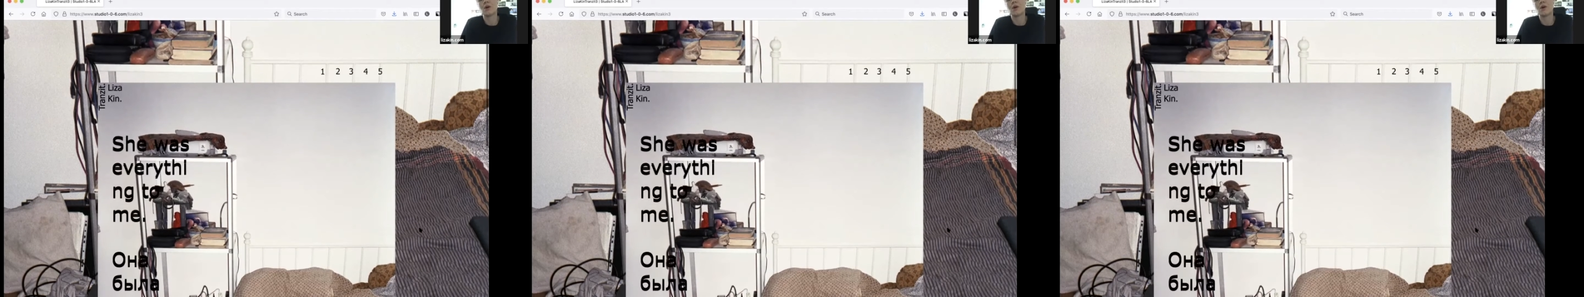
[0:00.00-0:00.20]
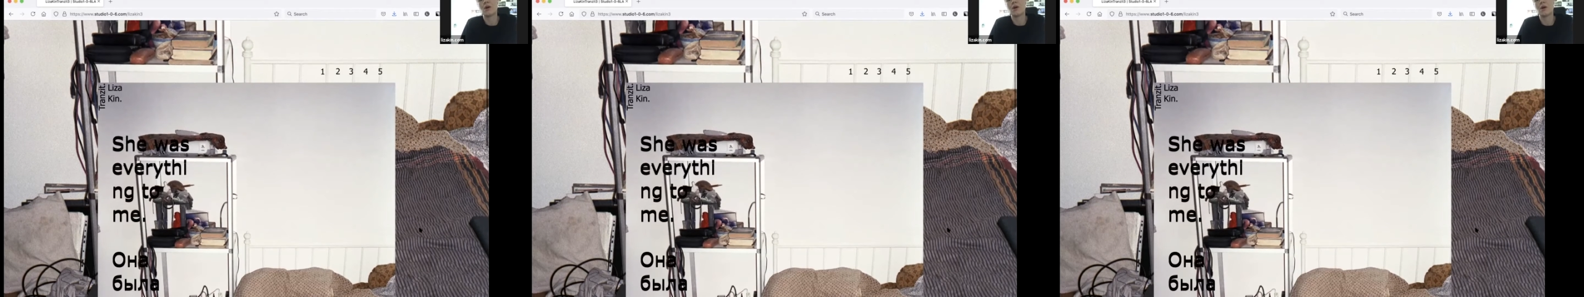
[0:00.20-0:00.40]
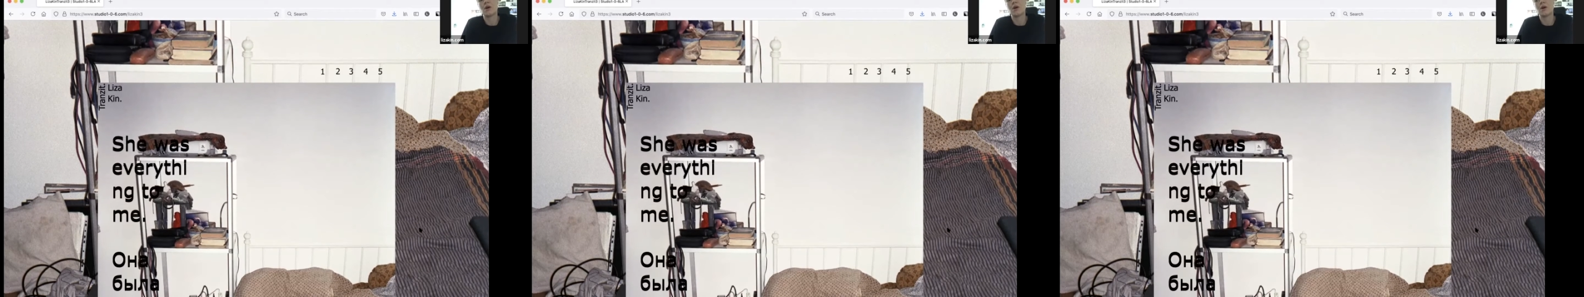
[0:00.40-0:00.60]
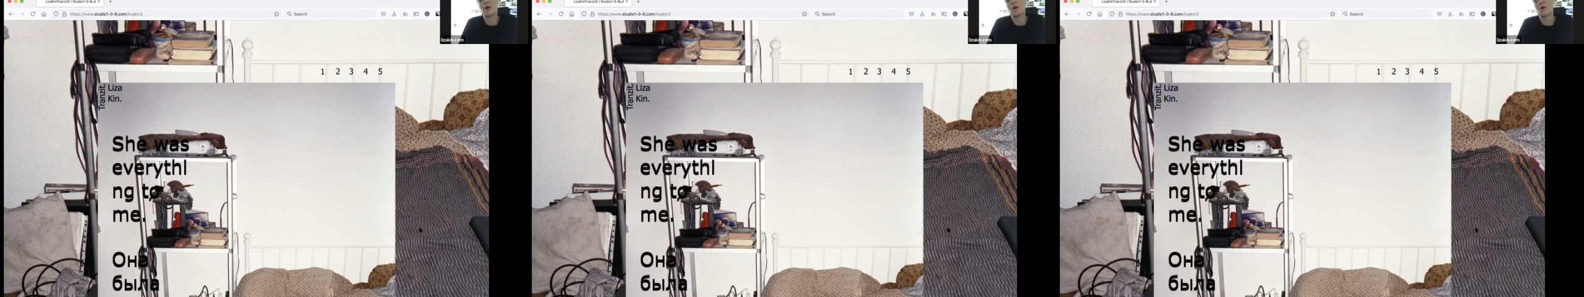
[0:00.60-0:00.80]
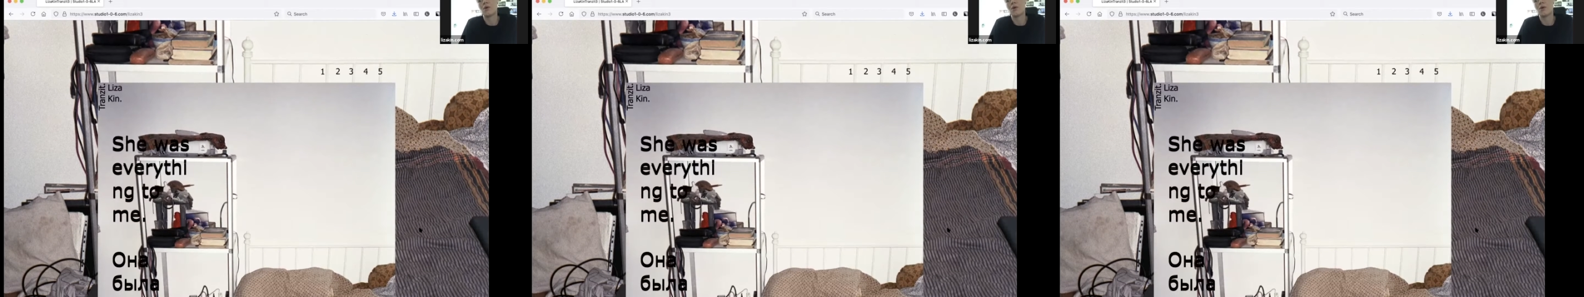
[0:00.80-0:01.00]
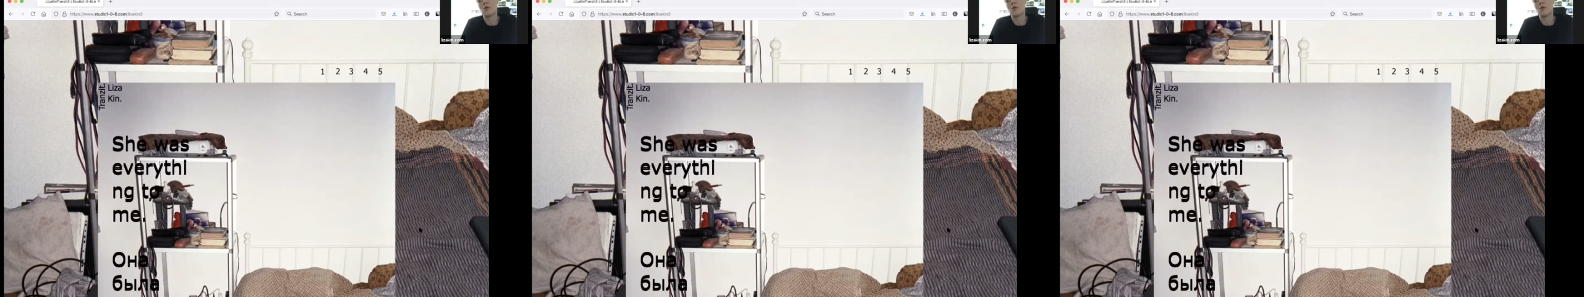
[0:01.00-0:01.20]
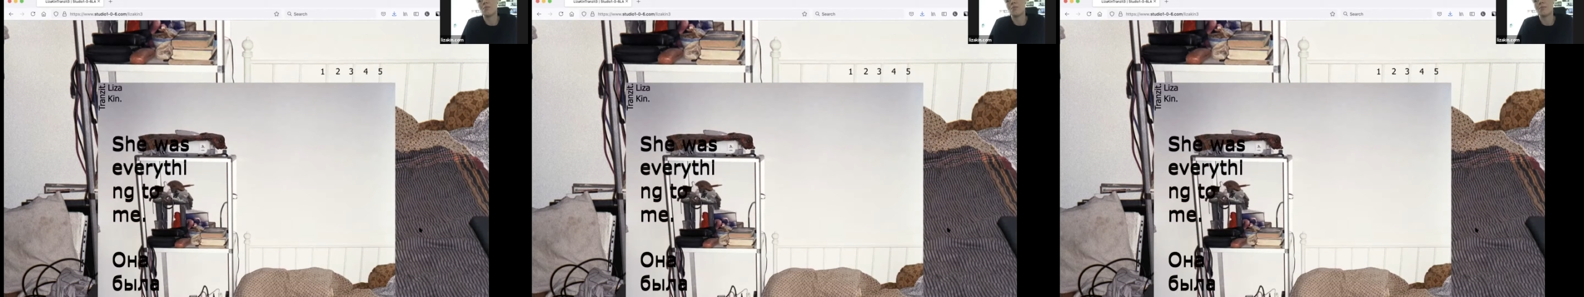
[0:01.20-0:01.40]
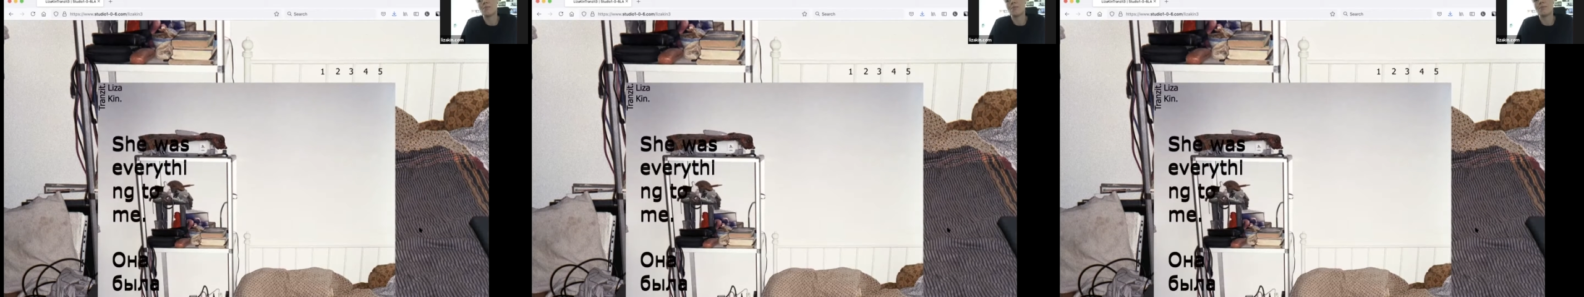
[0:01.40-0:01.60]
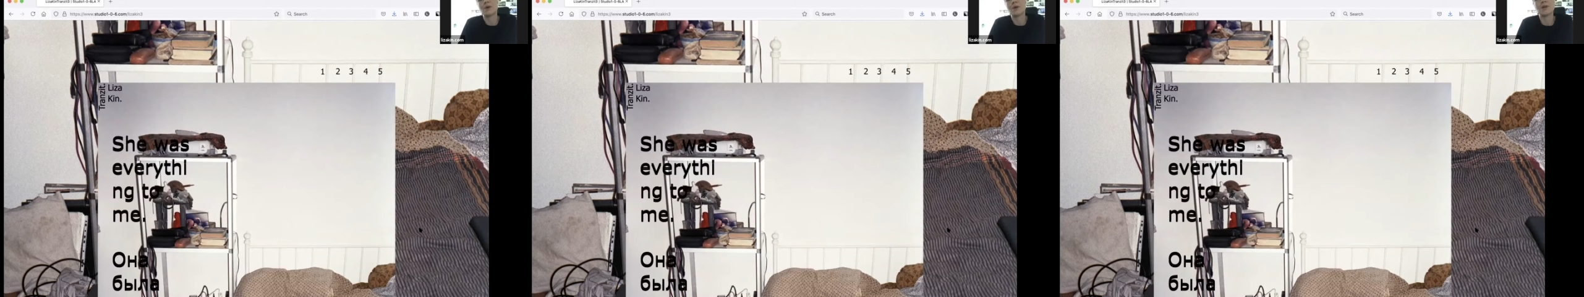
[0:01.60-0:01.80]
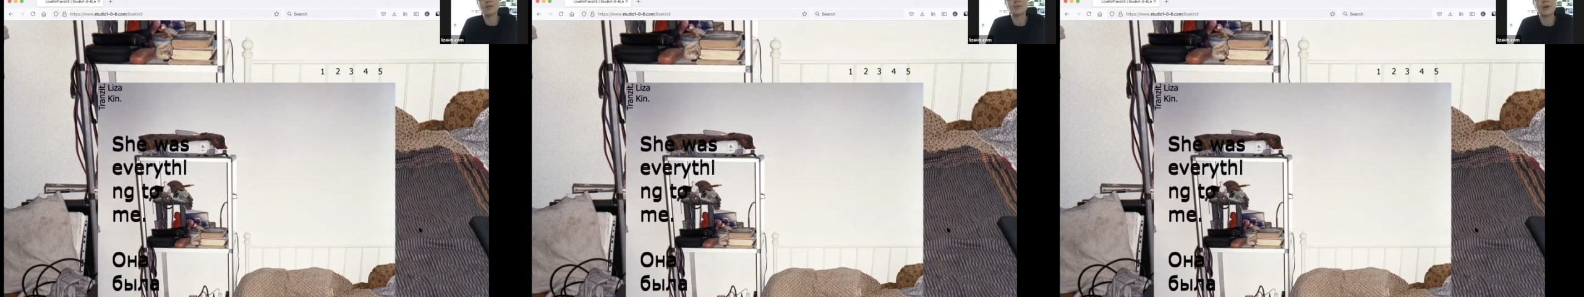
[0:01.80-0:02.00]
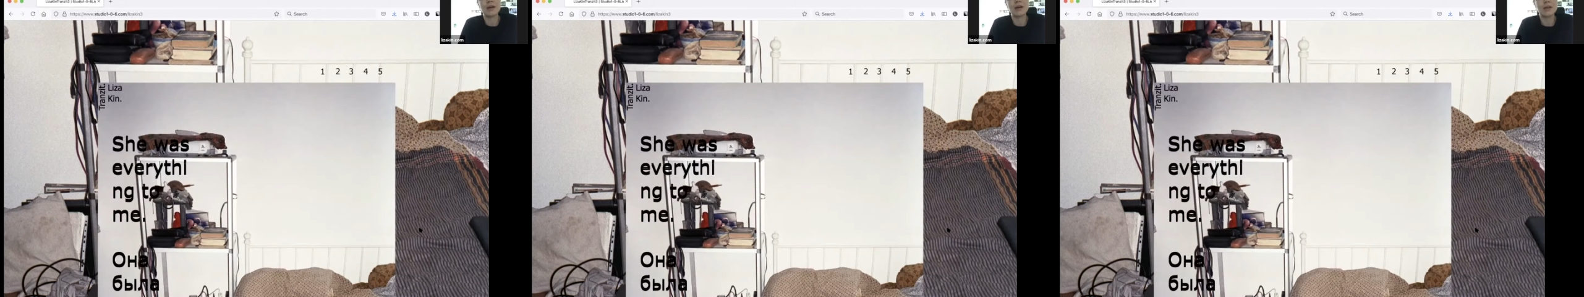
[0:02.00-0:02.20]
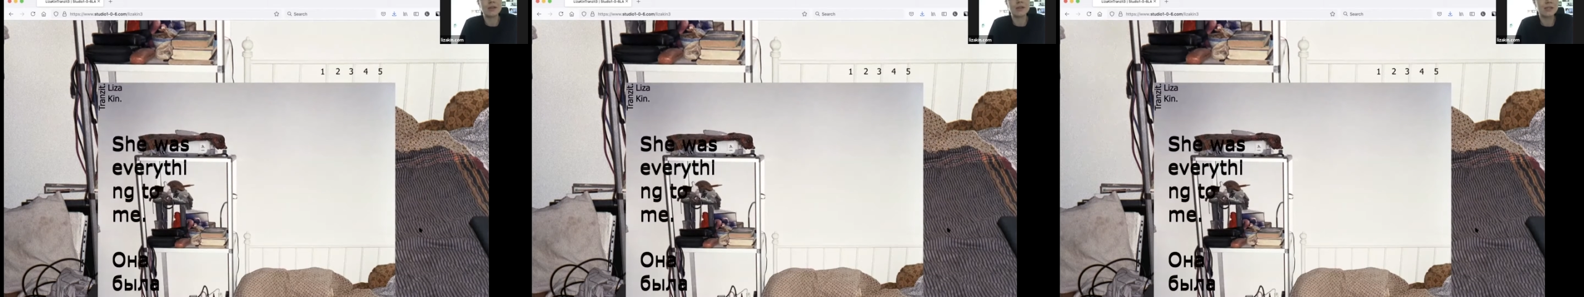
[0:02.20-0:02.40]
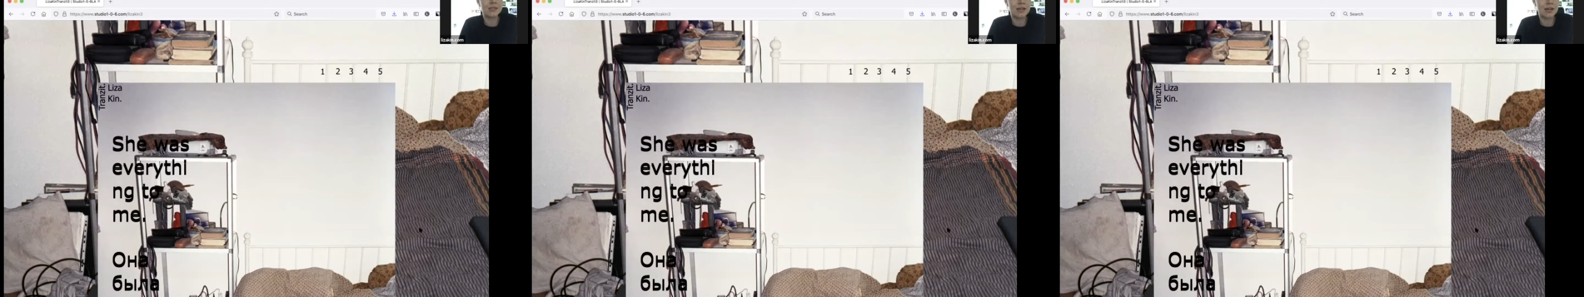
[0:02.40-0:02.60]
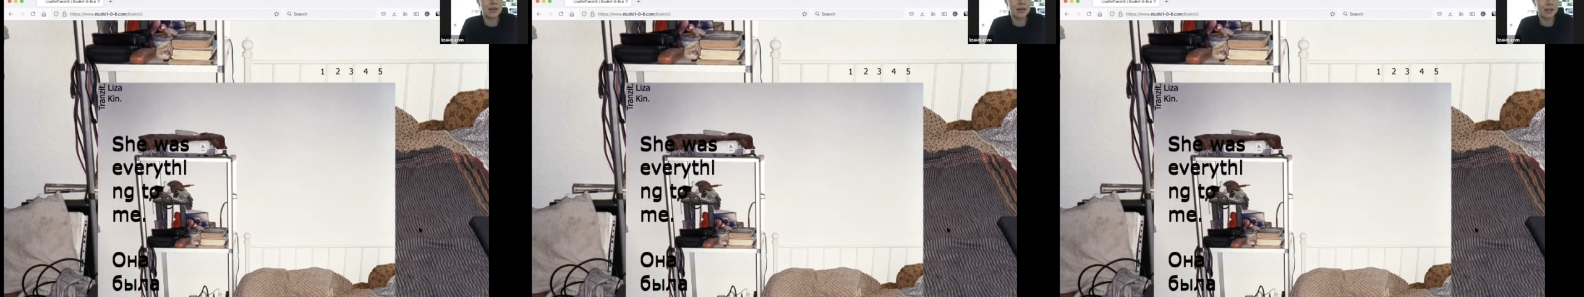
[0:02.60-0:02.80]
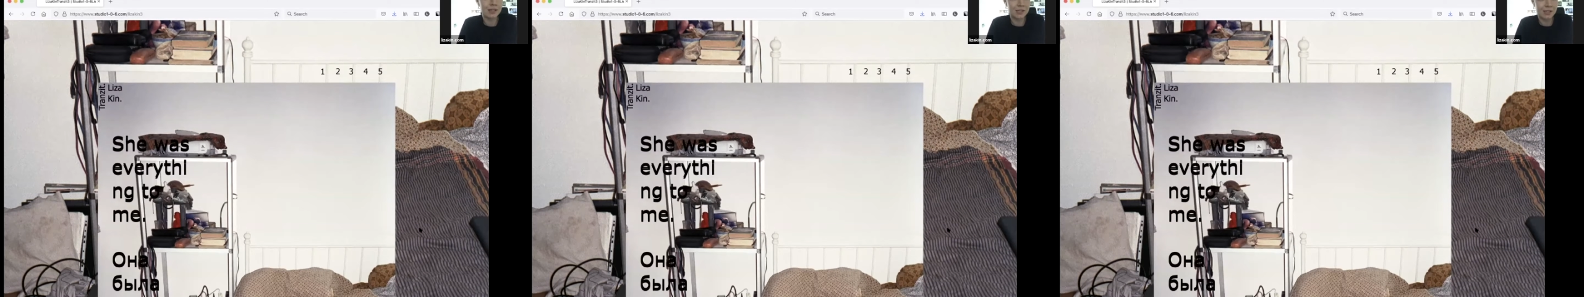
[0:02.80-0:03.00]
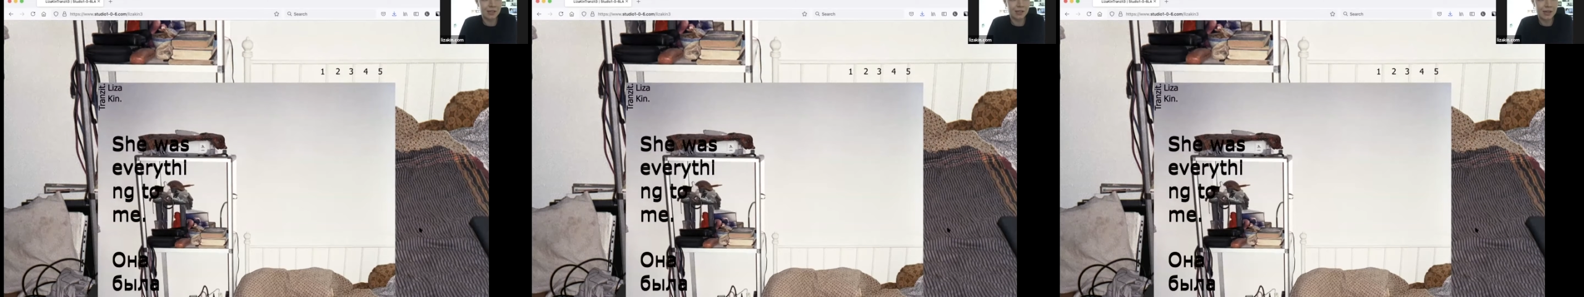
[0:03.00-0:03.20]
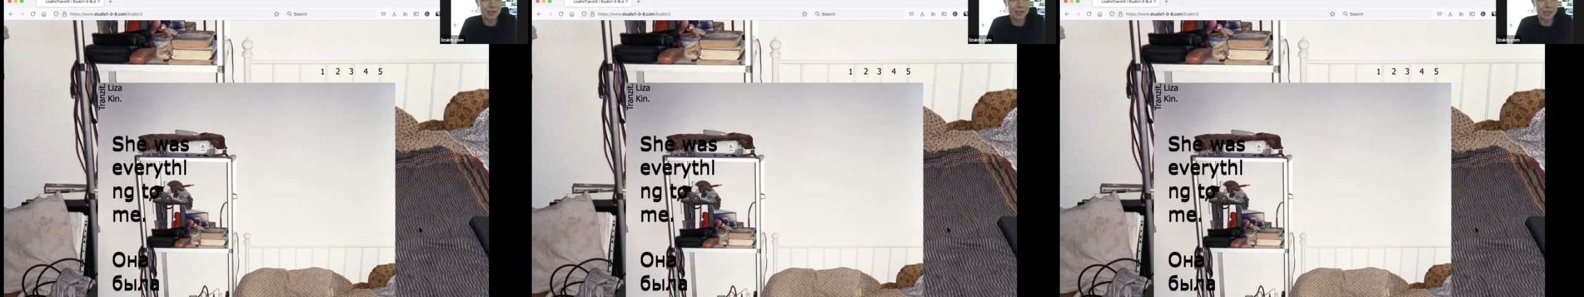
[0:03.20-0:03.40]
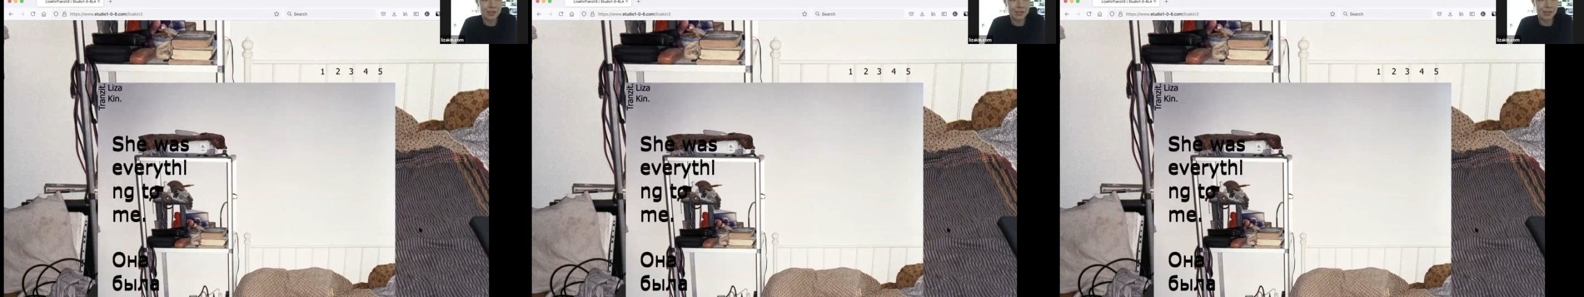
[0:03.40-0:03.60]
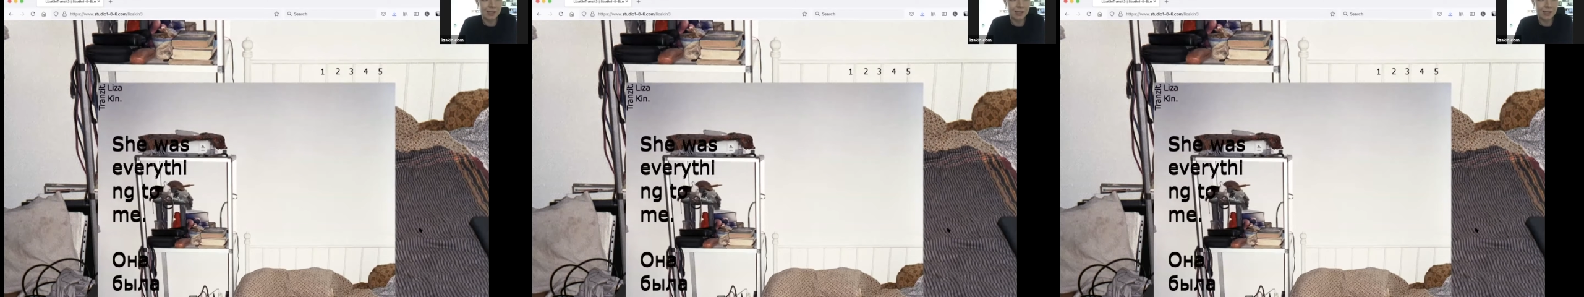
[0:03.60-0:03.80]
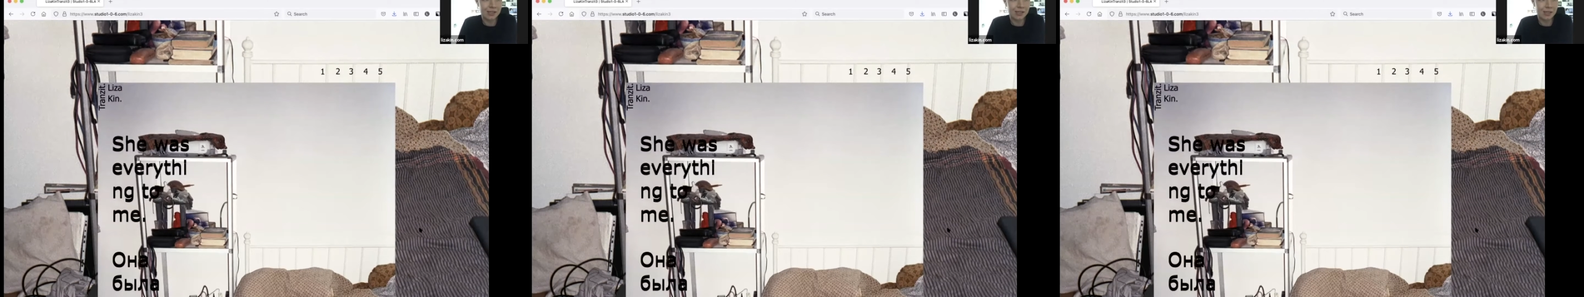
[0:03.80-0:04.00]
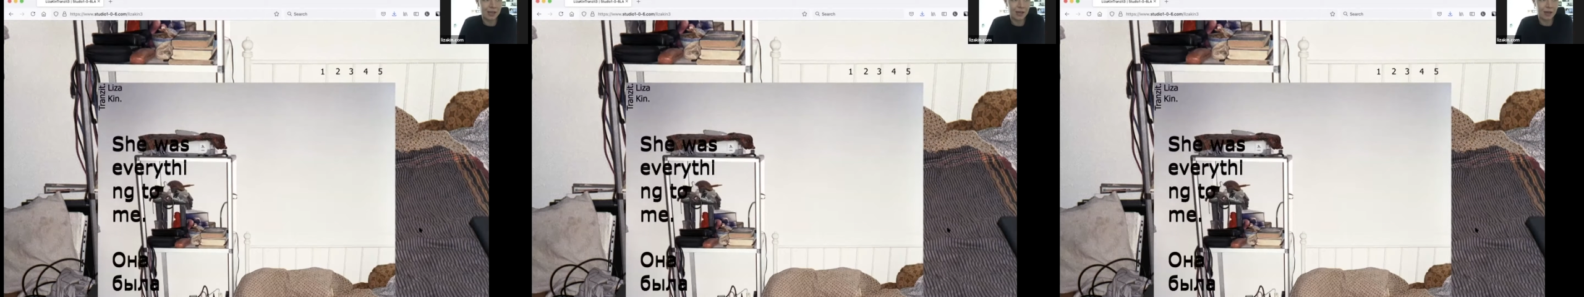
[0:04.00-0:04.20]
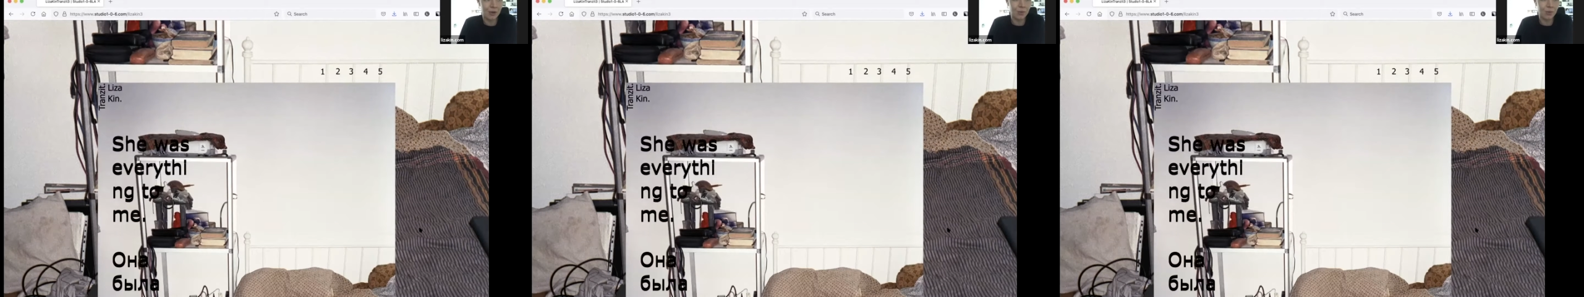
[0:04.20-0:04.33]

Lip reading: No face is visible, so there are no lips to read.